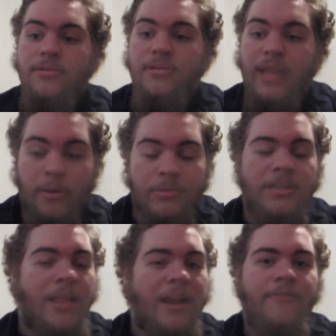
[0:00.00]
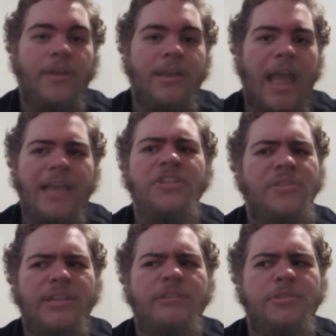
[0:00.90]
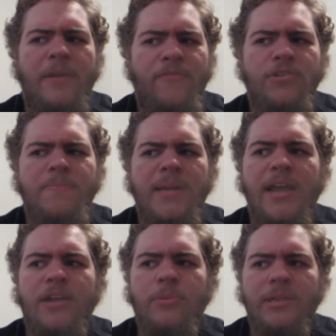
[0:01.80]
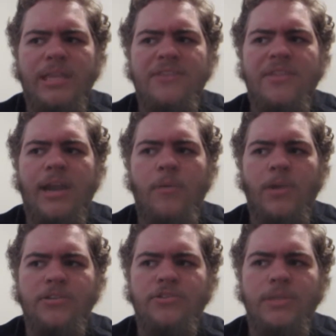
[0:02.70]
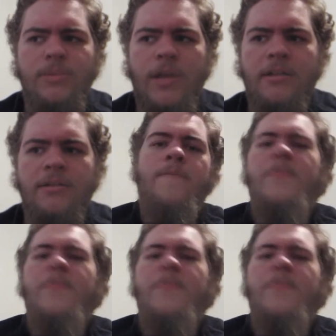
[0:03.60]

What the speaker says: that was a lot of fun. I actually think that was my first midnight release that I went to as well.